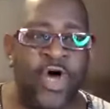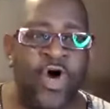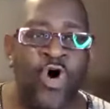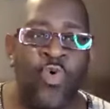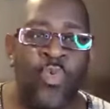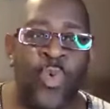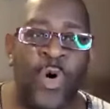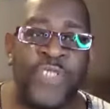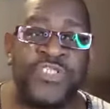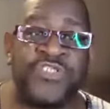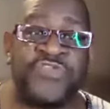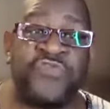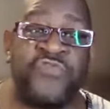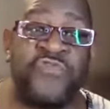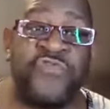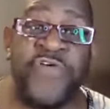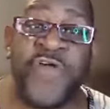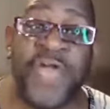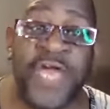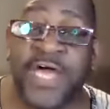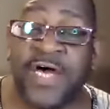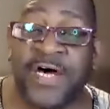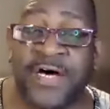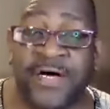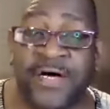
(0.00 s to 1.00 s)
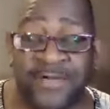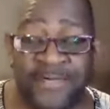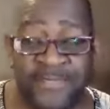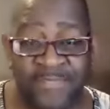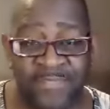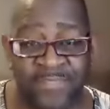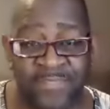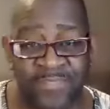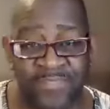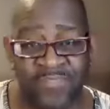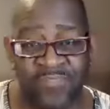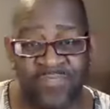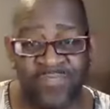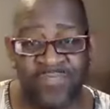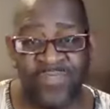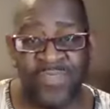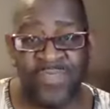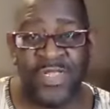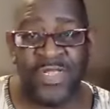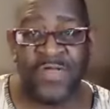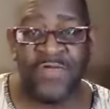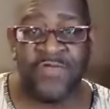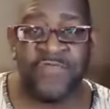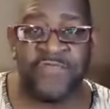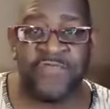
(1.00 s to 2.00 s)
was fear.
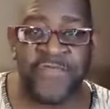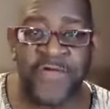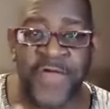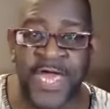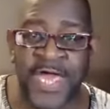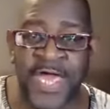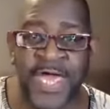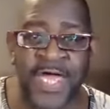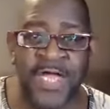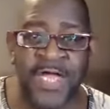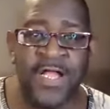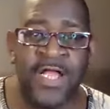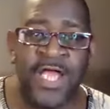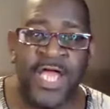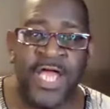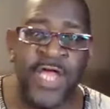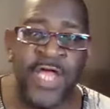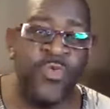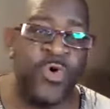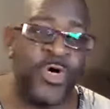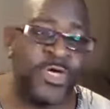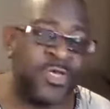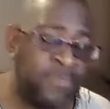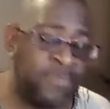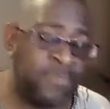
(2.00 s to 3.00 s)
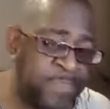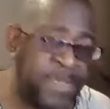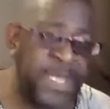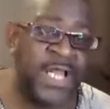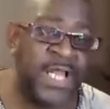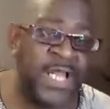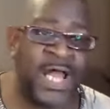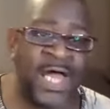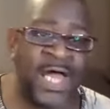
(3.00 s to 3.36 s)
Fear he wouldn't be